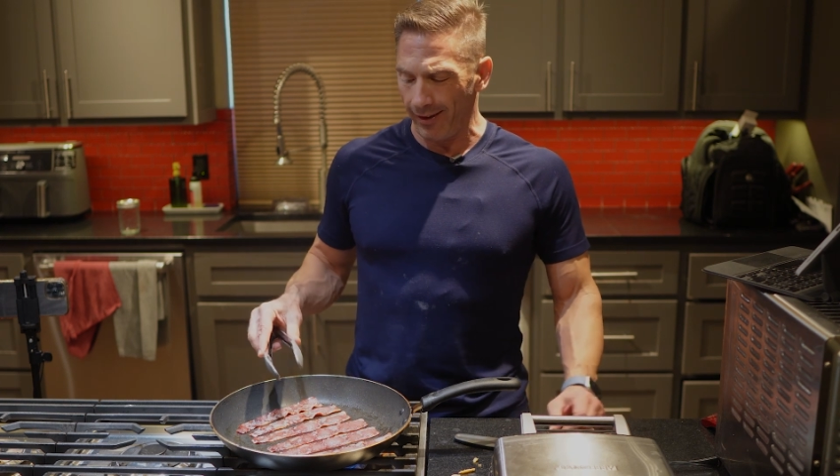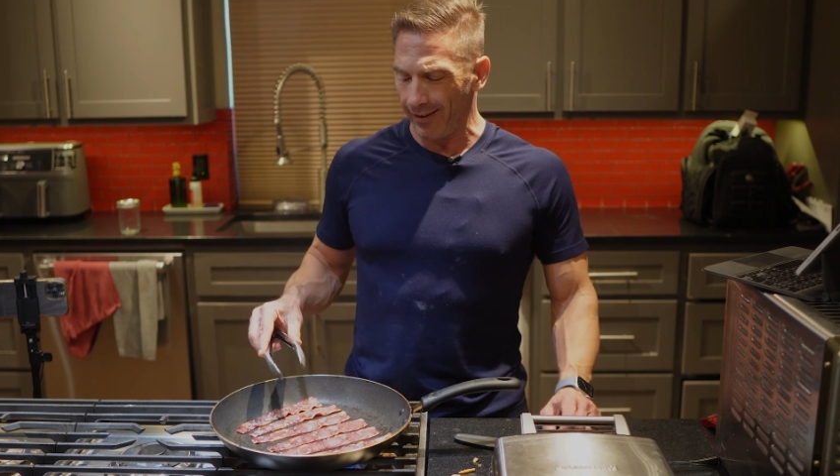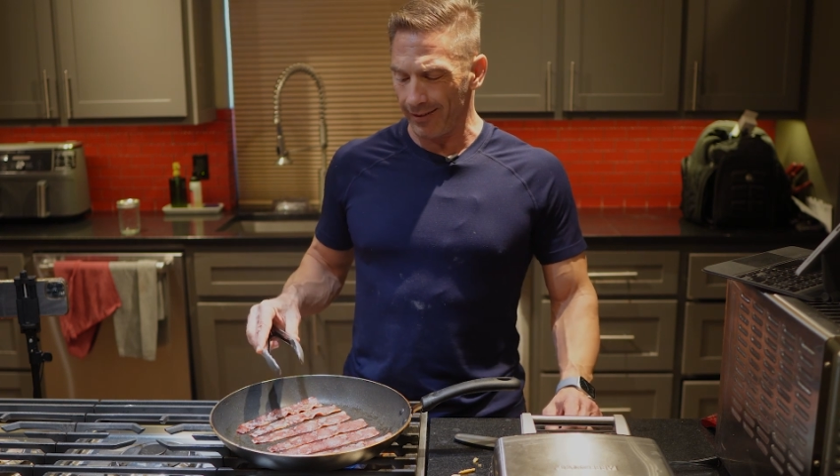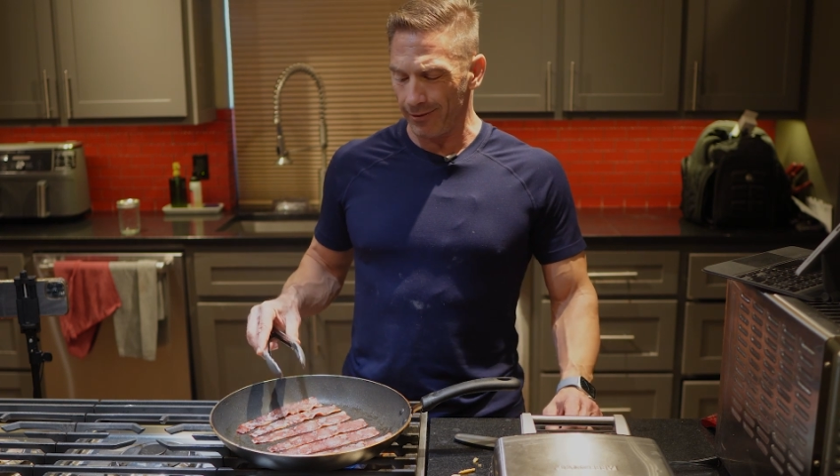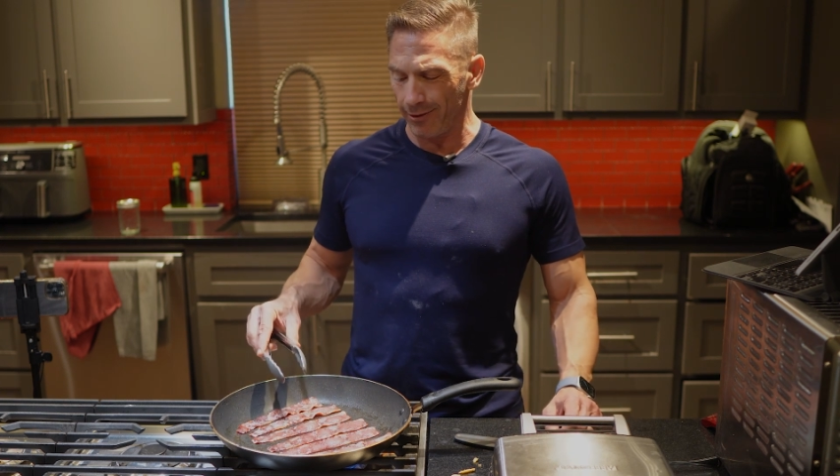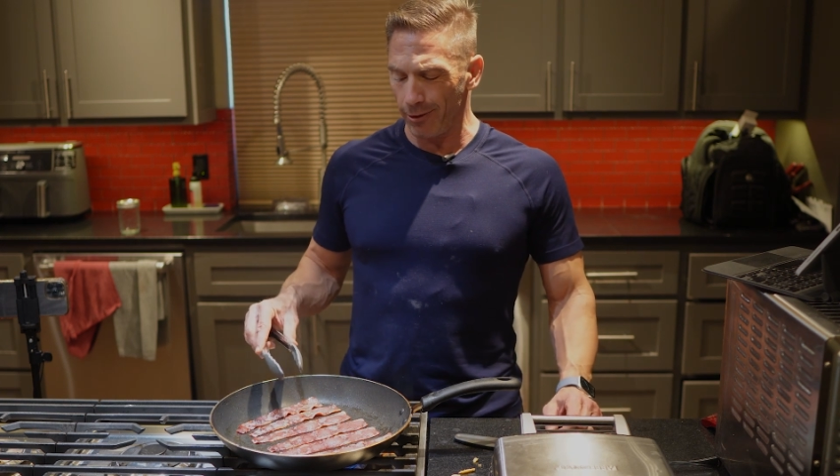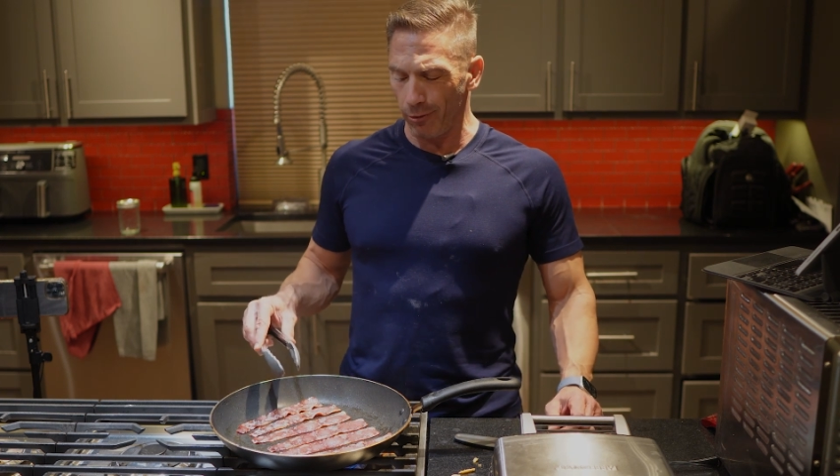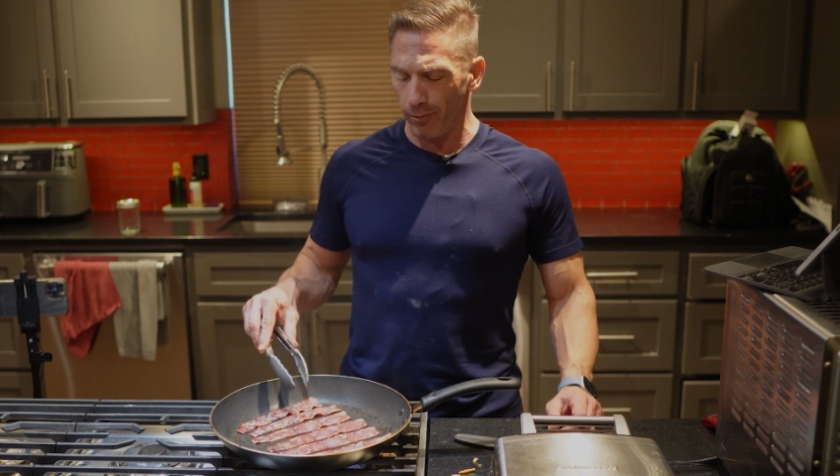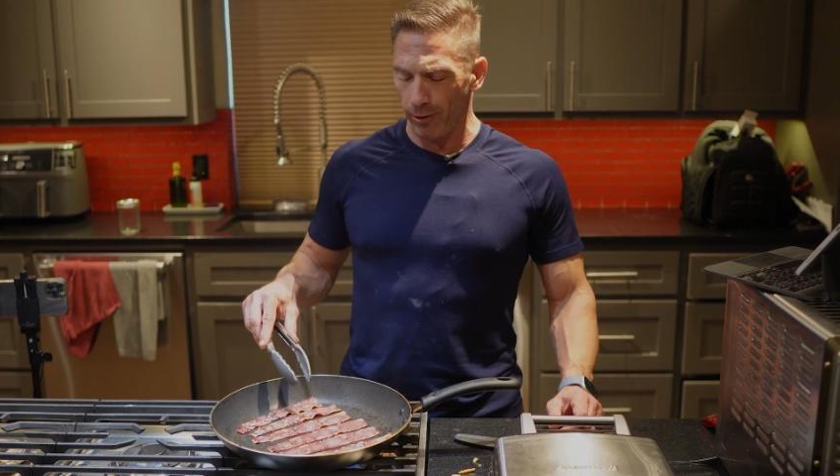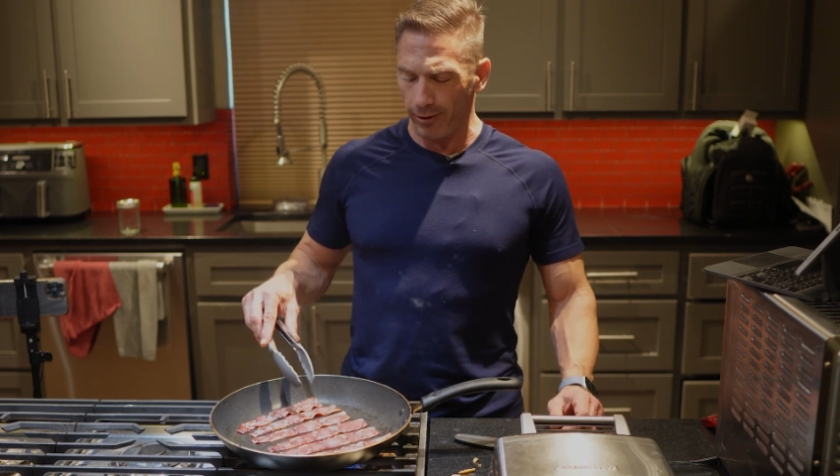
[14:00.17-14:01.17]
Because doing
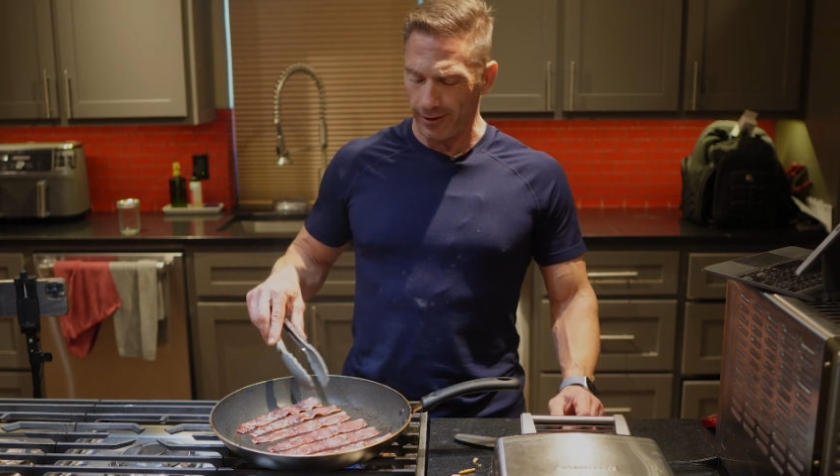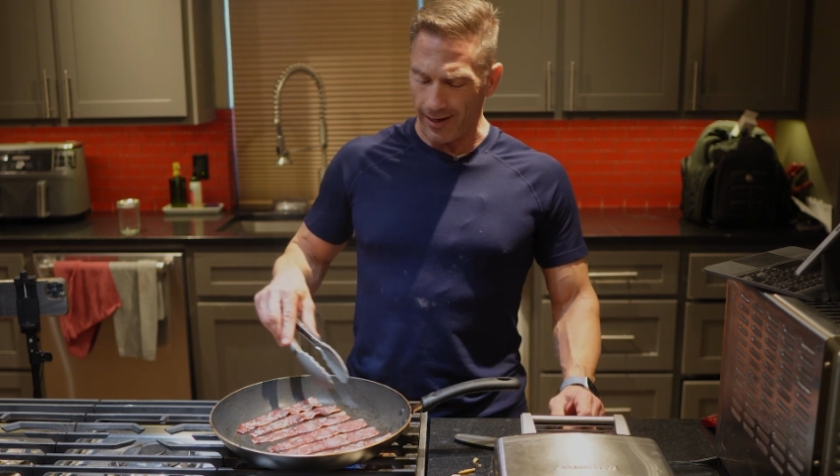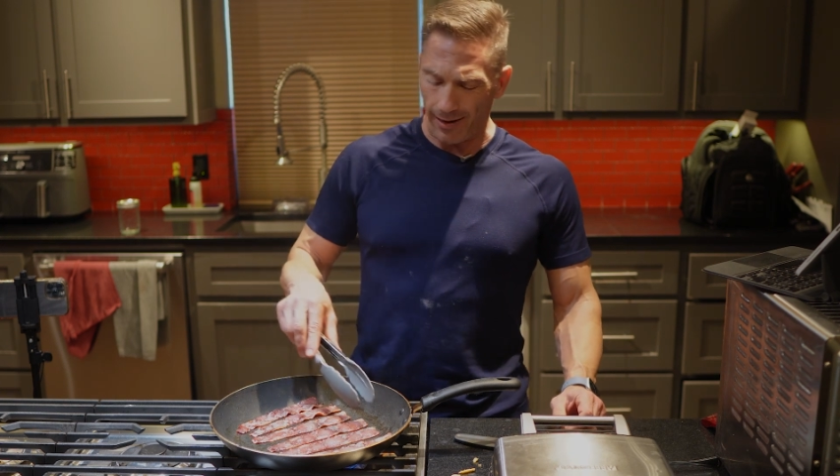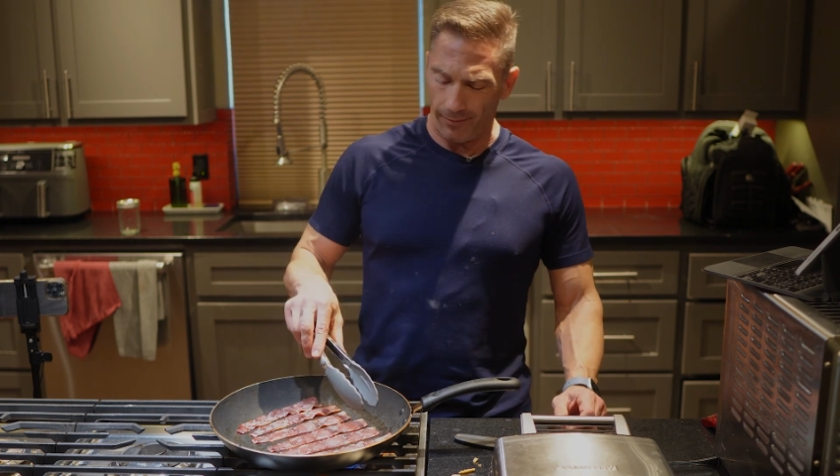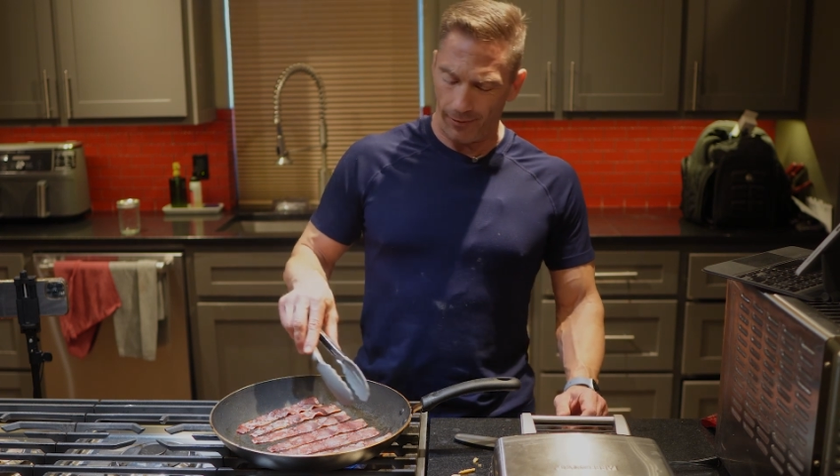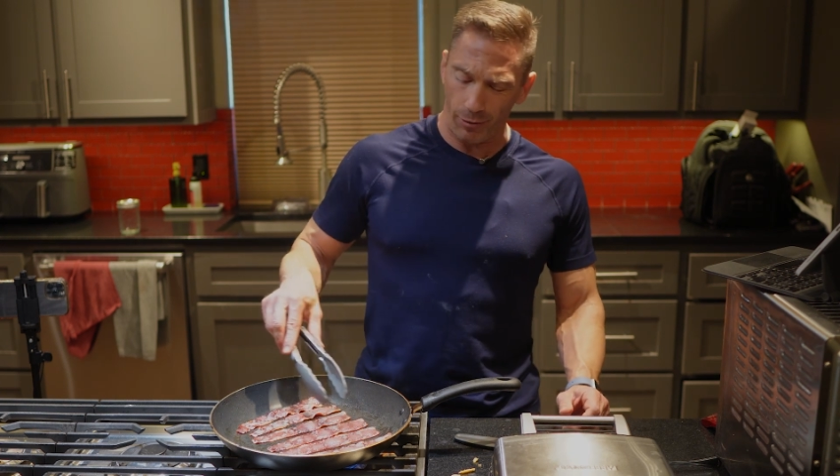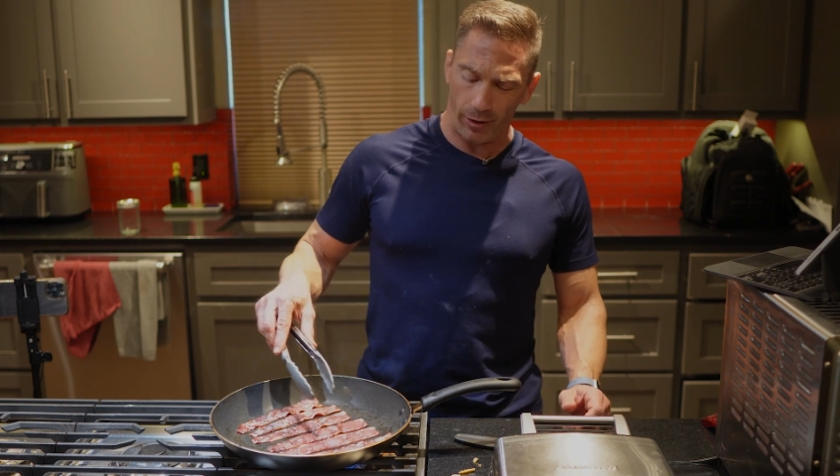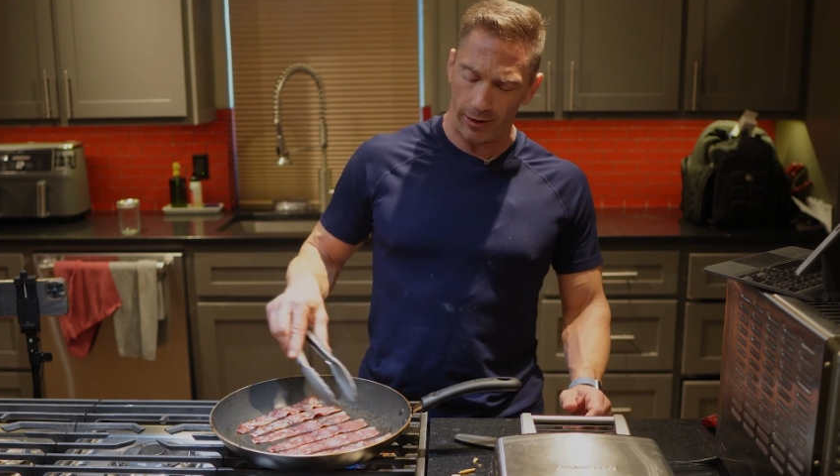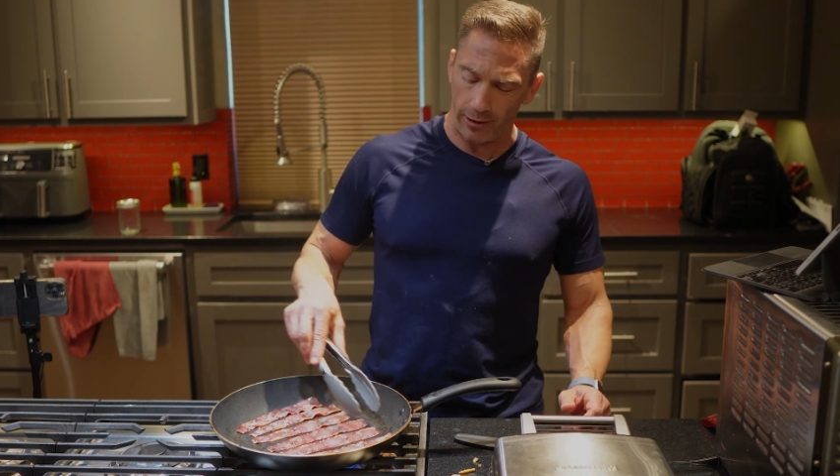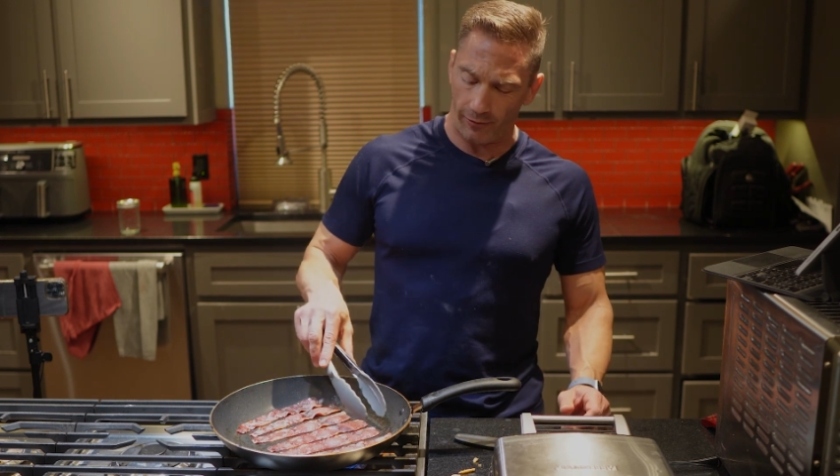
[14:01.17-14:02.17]
1 meal at a time, you can
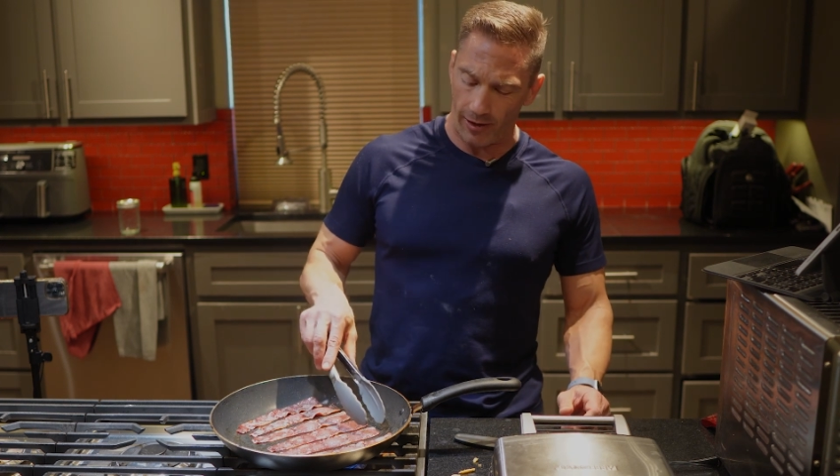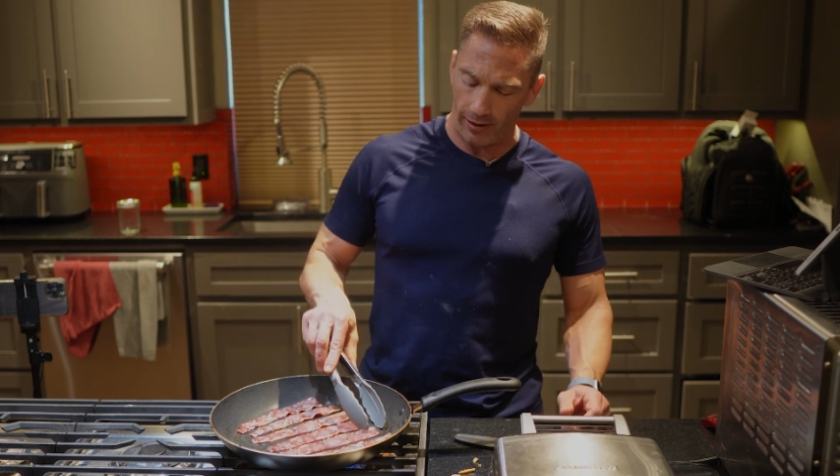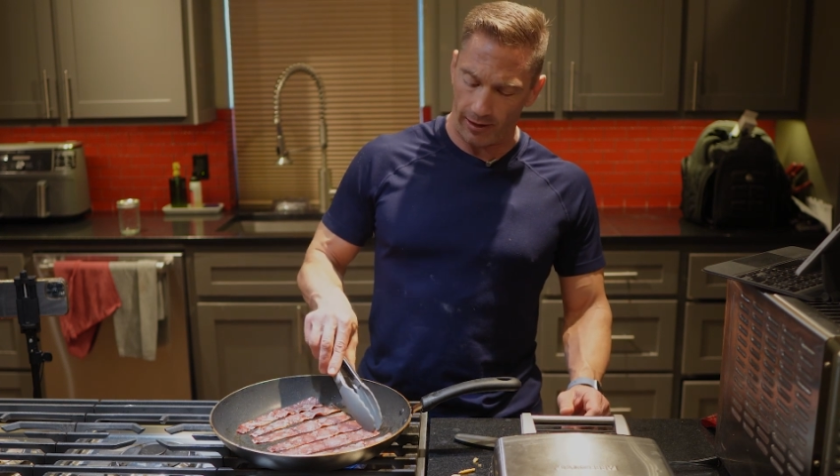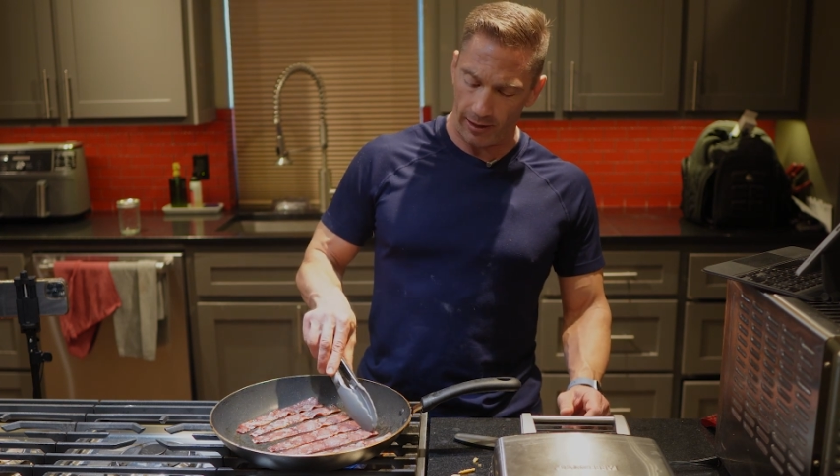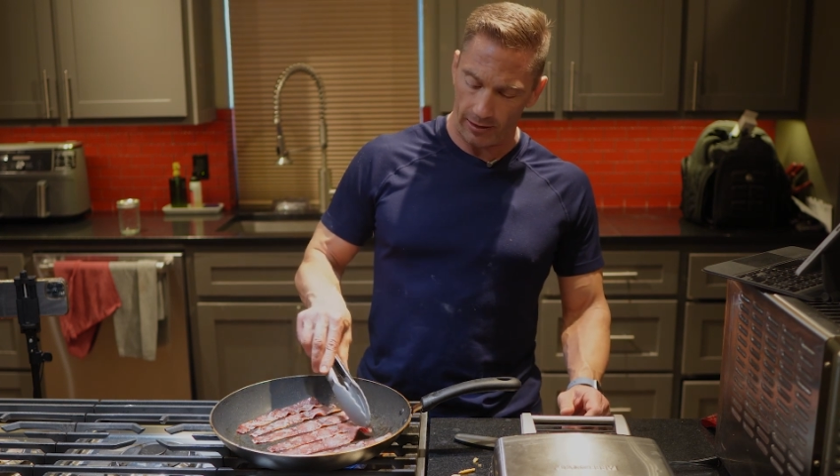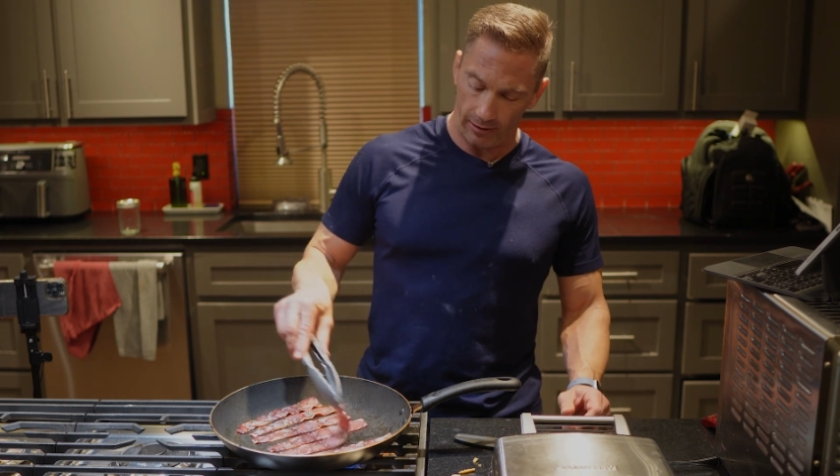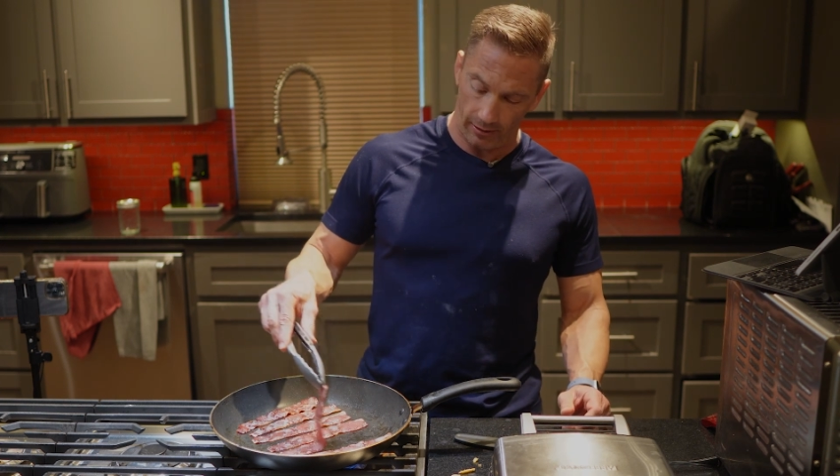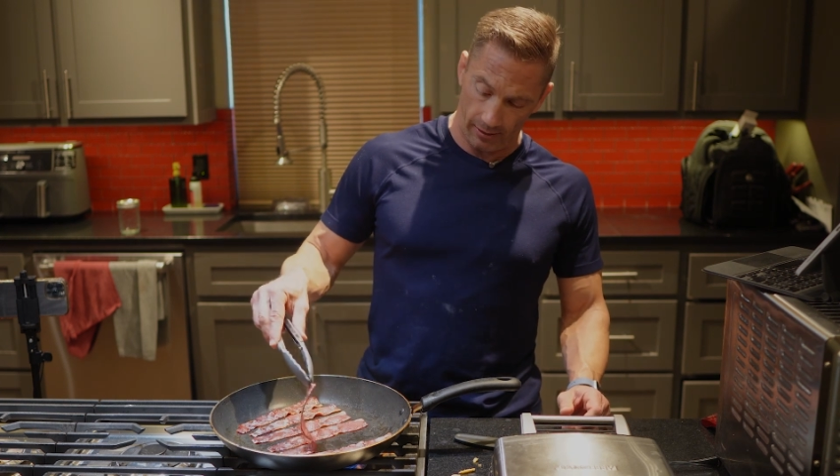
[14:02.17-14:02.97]
wear yourself out in the kitchen.